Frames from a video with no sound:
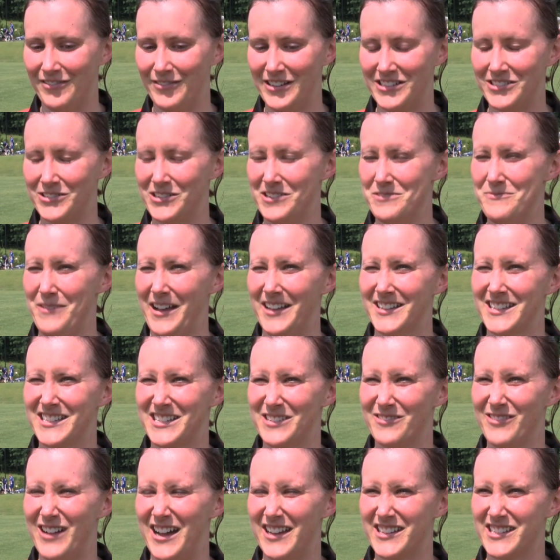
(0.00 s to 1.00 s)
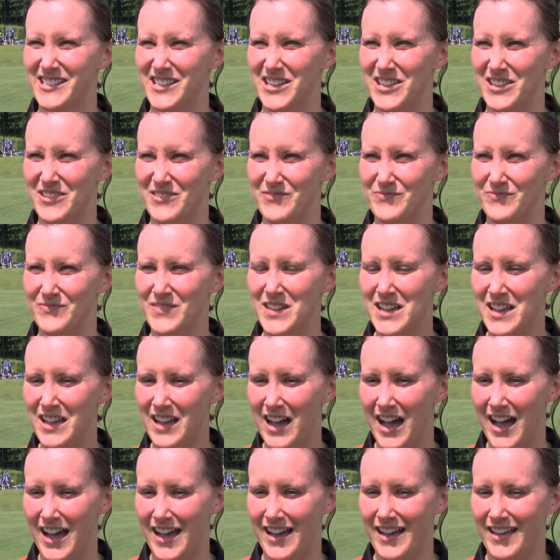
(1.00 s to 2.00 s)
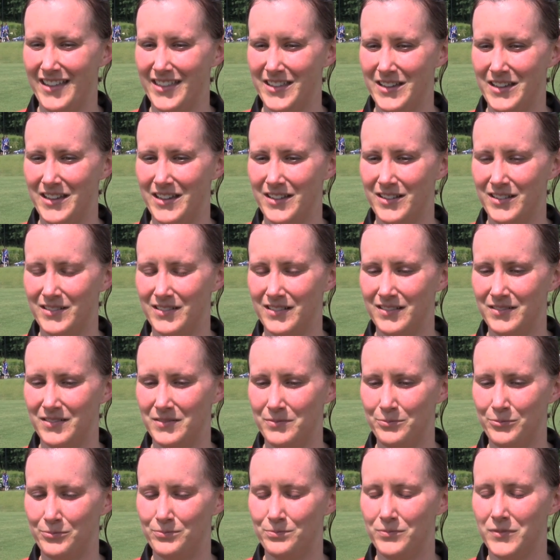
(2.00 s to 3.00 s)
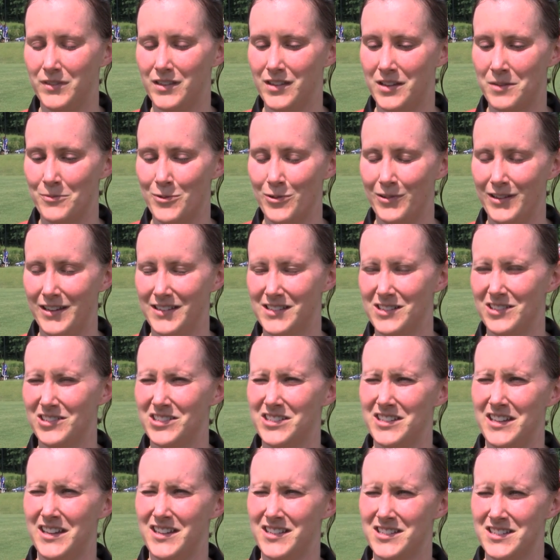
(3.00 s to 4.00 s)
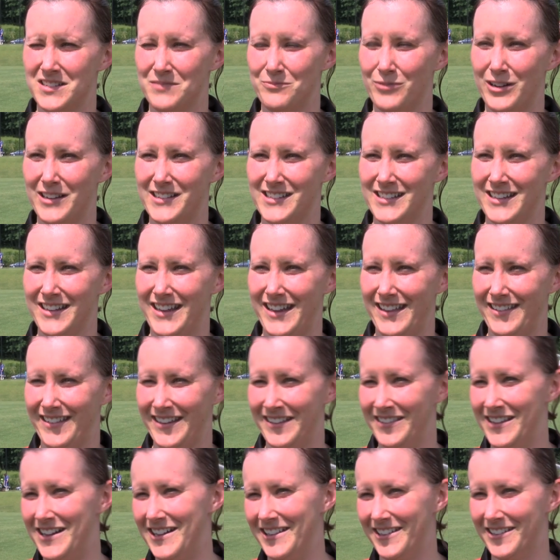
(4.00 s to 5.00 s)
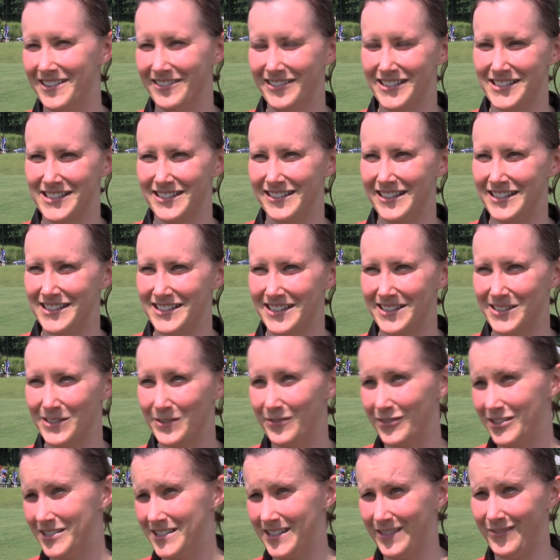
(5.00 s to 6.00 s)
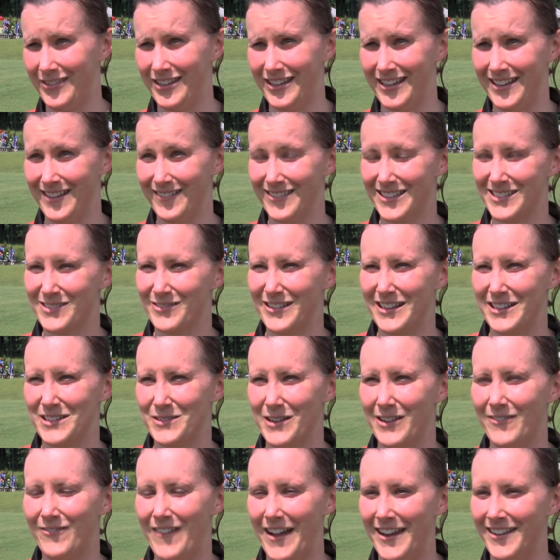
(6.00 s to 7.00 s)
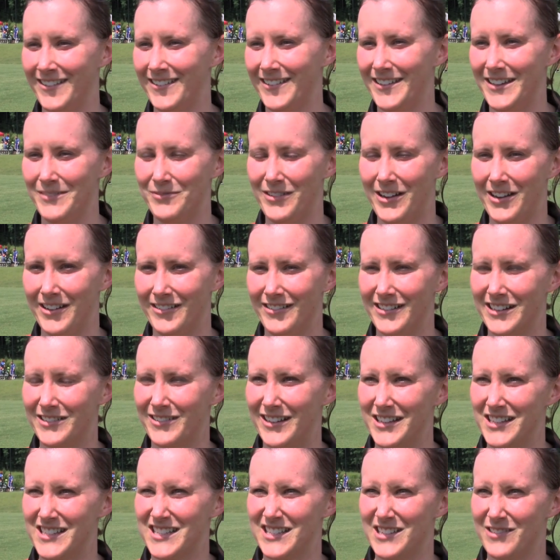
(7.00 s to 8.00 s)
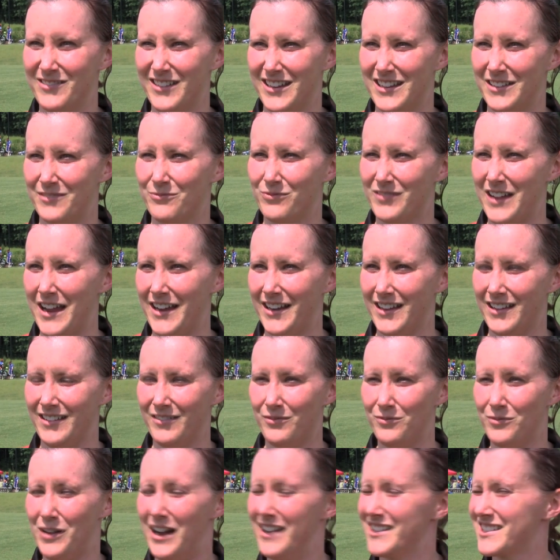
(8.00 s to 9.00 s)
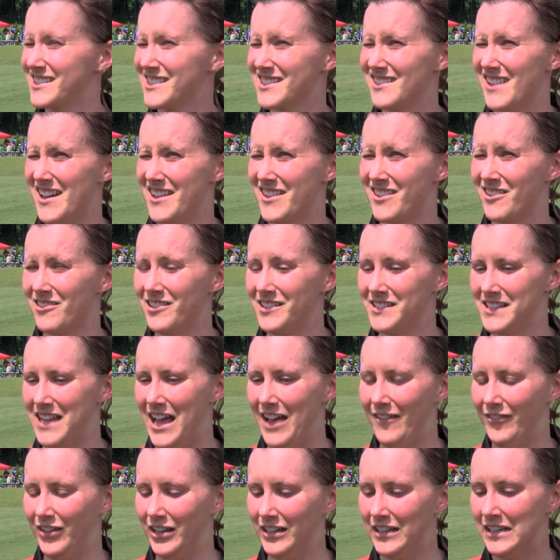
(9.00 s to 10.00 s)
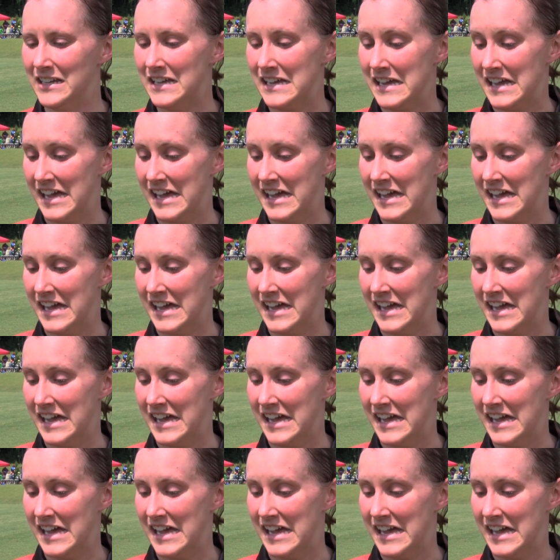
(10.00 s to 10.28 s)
We do our best to watch them. The Camogie Association president, Aileen Lawler, recently sent over a DVD of the 2012 final at our request so we could kind of watch, because a lot of the girls haven't.